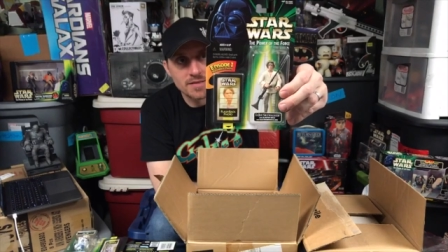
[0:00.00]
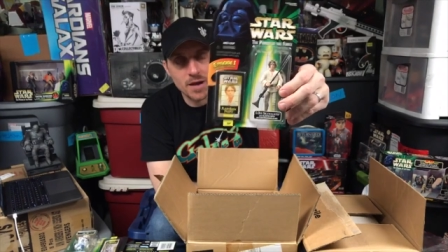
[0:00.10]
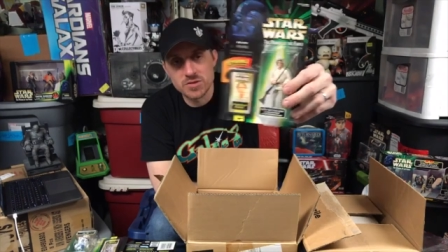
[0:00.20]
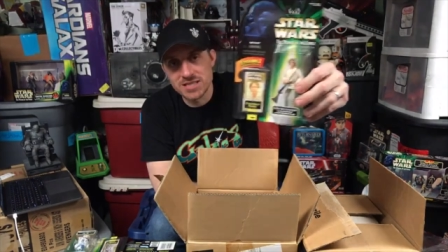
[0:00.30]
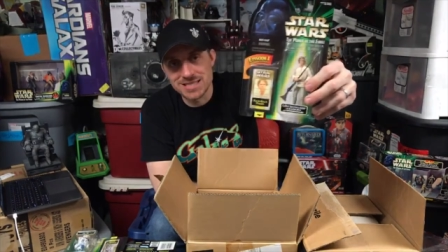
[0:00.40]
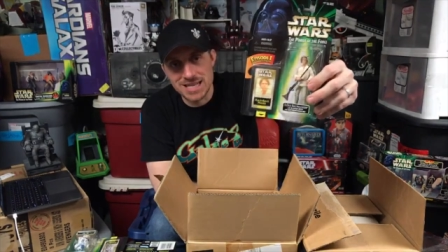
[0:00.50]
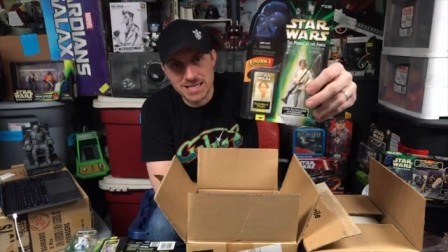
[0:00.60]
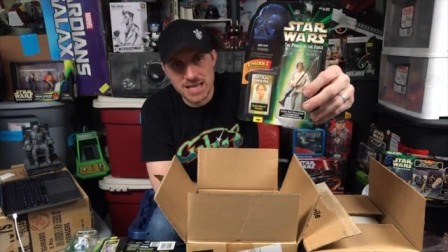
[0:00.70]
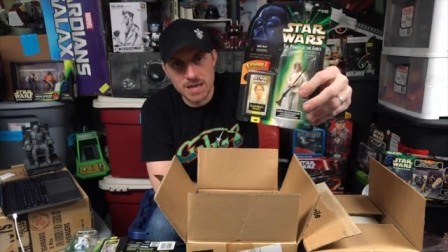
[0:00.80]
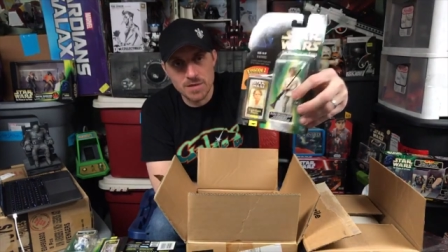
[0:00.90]
That was his
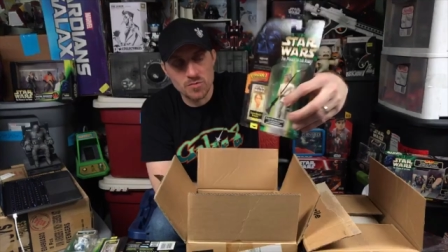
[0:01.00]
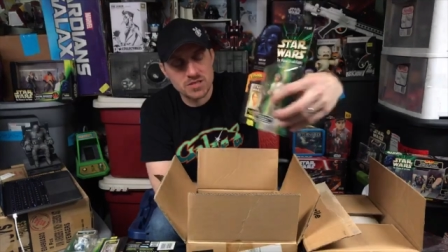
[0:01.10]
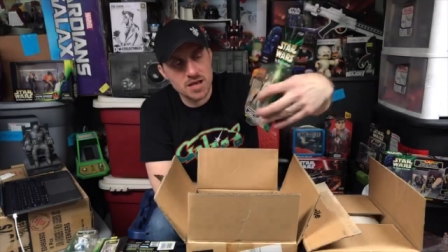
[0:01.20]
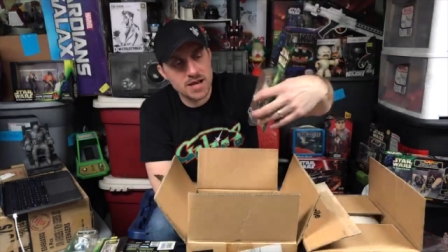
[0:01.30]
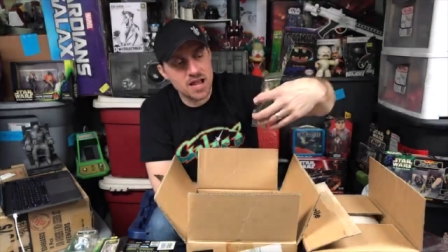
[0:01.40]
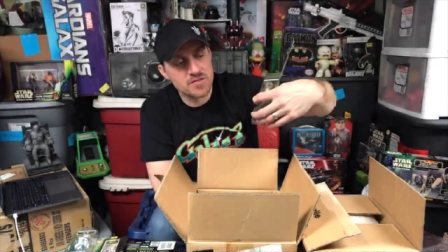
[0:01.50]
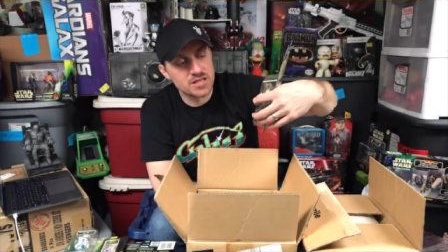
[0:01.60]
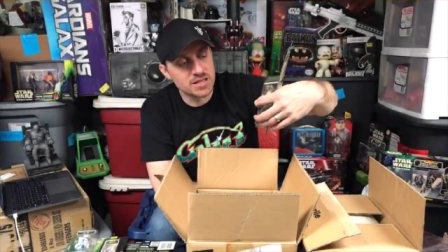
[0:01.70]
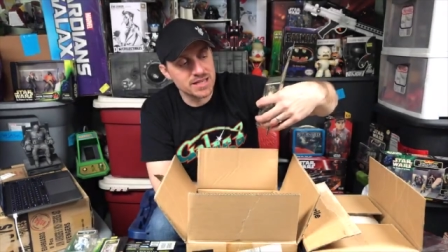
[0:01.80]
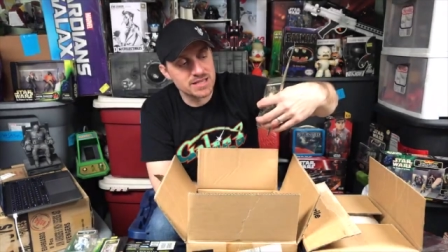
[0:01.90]
nickname that was cut out of the
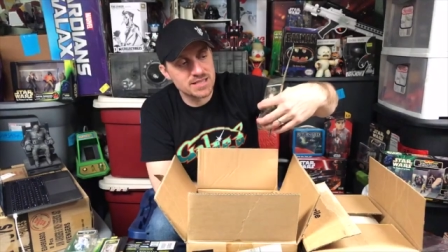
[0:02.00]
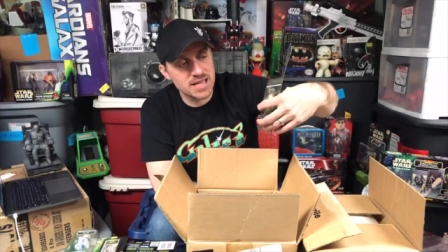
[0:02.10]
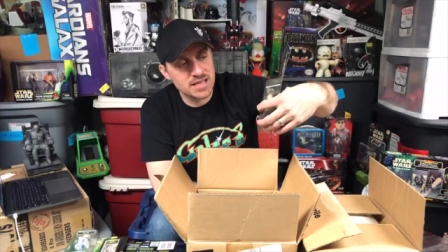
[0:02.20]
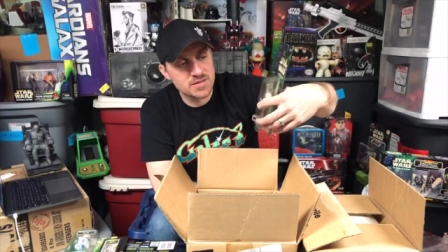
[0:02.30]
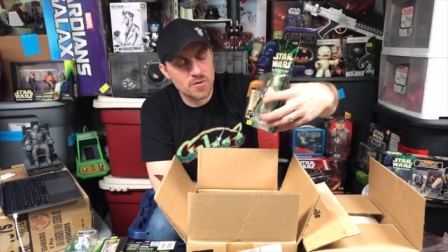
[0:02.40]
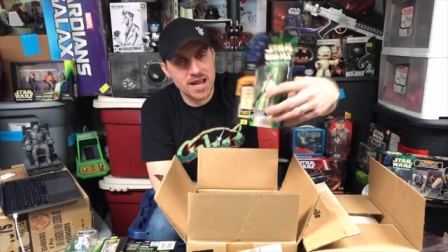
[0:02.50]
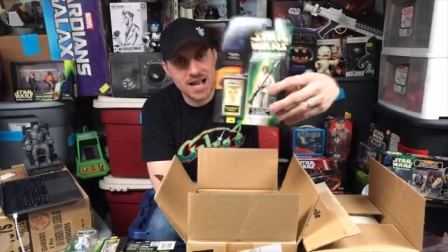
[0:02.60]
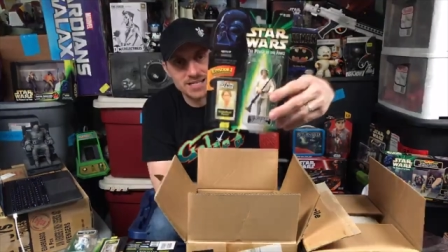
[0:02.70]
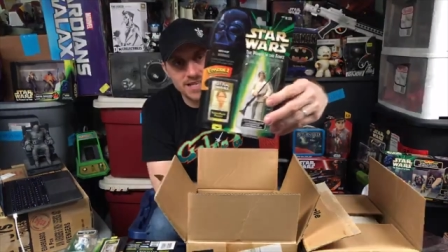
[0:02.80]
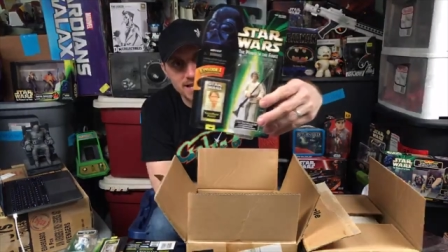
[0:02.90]
deleted scenes, where he
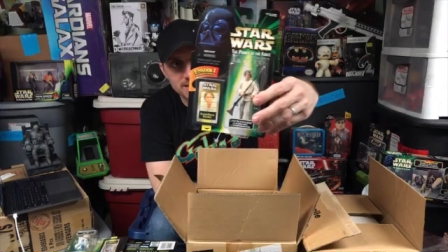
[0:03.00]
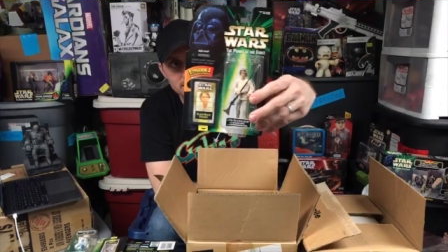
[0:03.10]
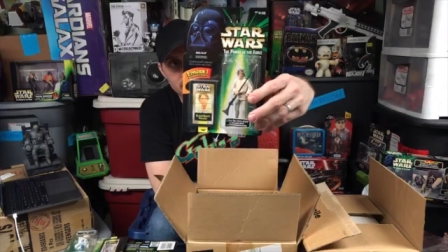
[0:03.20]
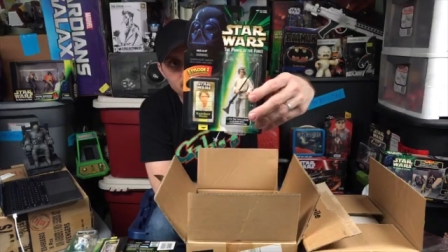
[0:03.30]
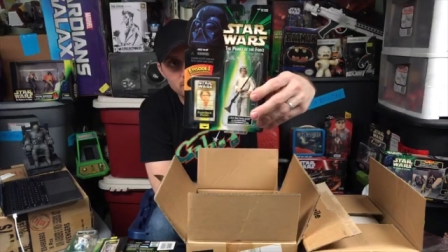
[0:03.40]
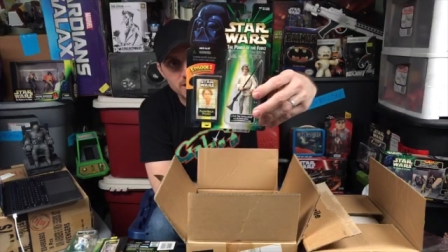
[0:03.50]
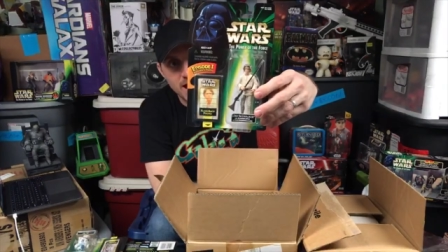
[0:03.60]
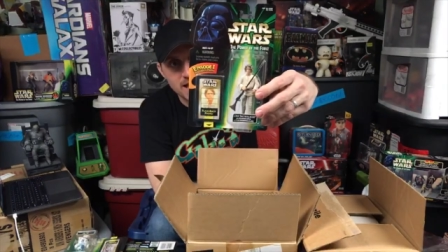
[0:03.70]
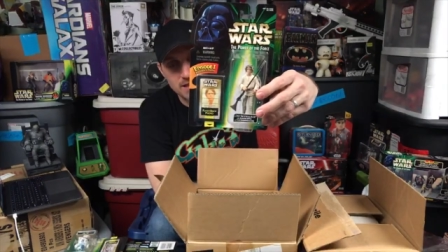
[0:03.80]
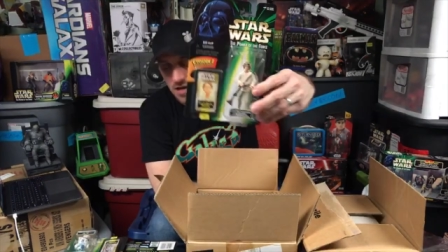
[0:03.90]
actually has the sailor's
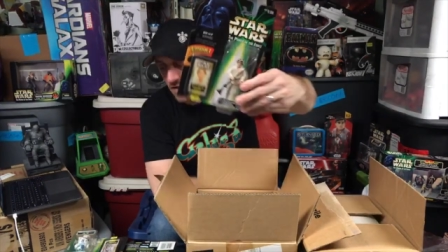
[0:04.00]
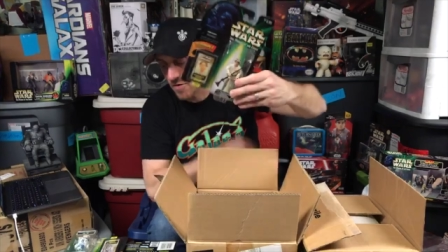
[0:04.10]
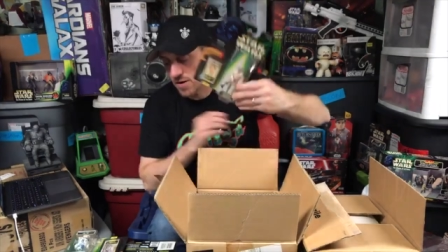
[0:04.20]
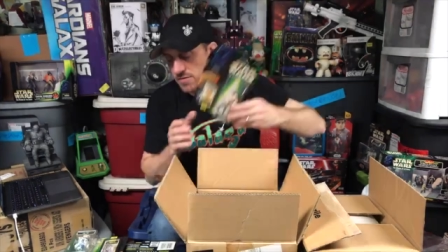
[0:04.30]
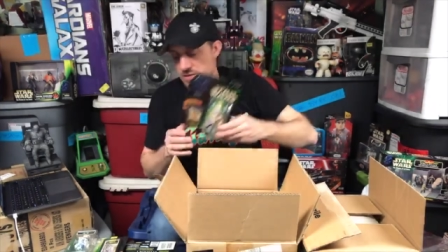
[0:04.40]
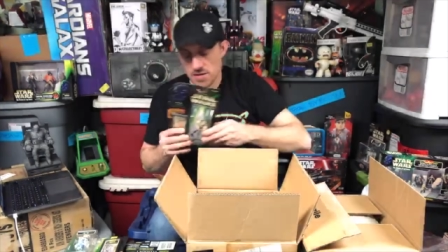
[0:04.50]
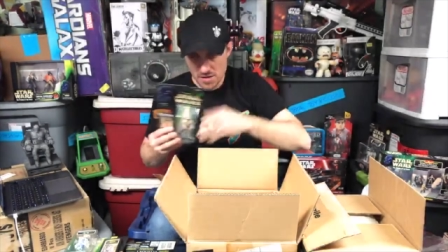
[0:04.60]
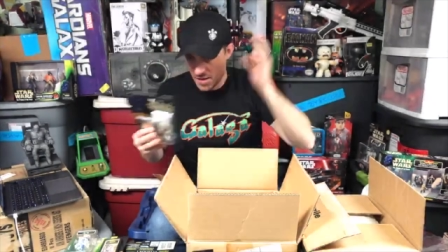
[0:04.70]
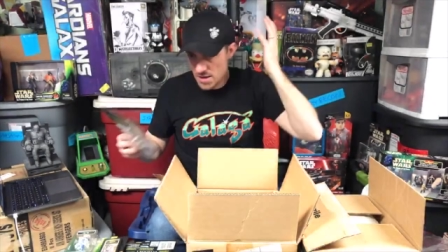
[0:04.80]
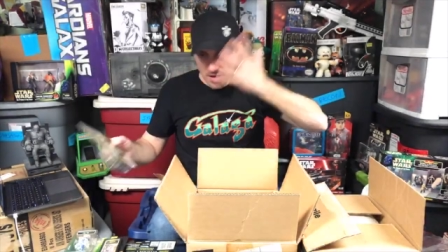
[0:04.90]
hat that cover his,
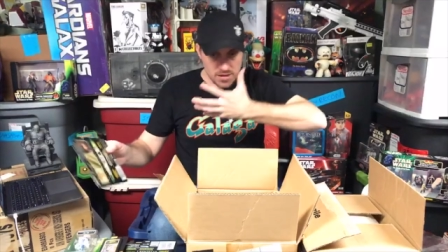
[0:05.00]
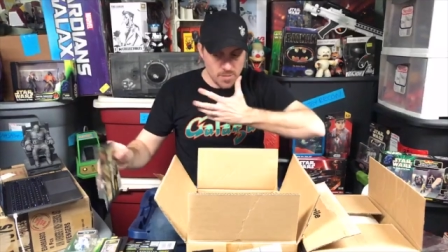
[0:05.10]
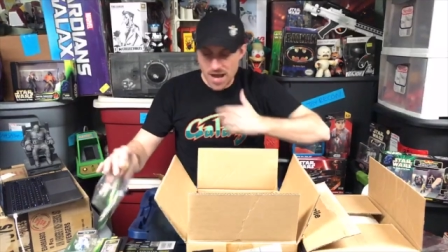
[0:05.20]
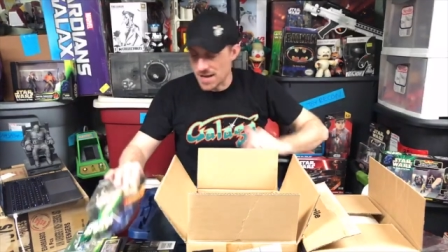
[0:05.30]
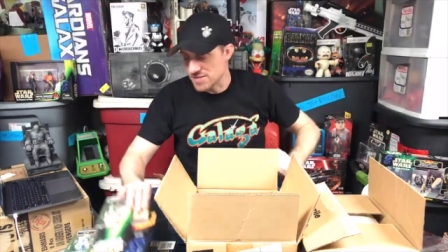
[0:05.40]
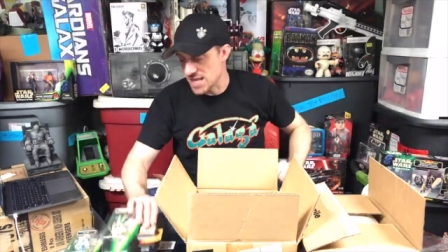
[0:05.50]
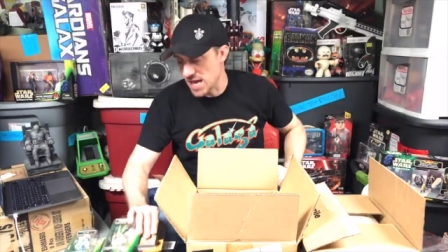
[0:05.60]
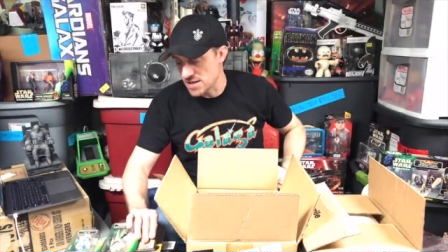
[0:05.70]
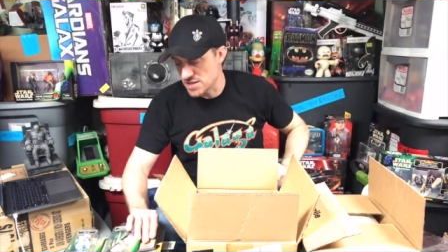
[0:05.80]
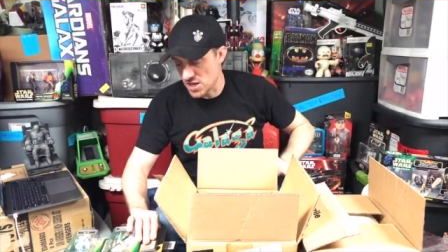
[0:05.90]
the back of his
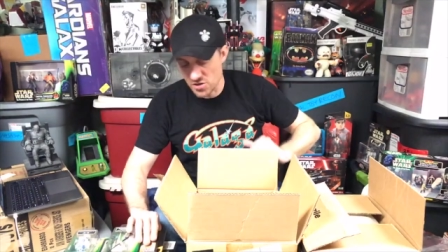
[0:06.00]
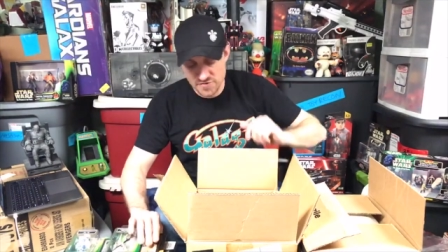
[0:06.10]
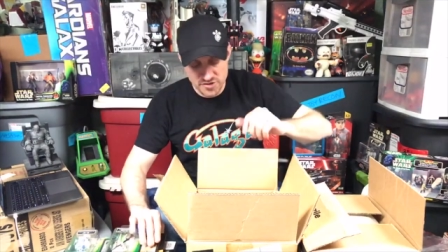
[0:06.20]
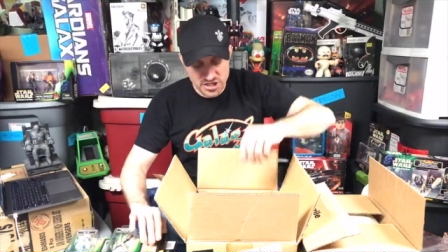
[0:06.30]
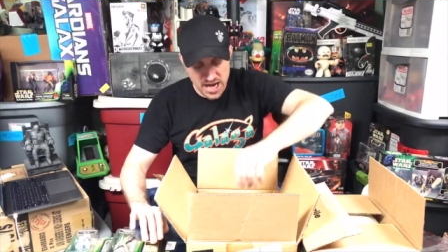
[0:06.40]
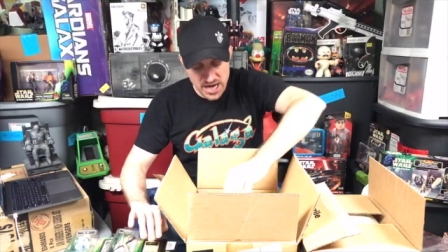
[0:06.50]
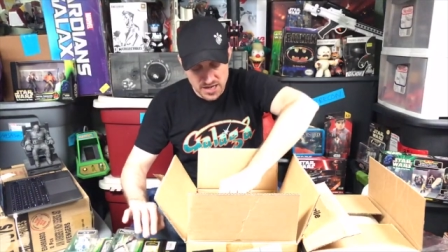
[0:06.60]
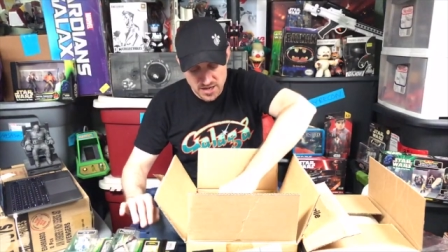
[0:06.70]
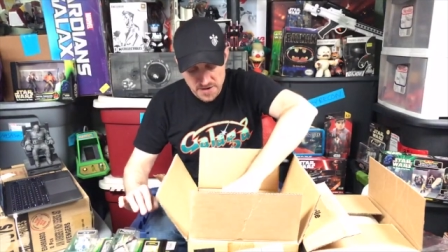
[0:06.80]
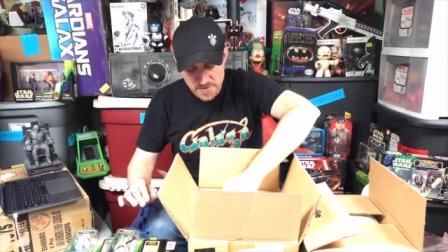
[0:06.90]
head and his ears for shade.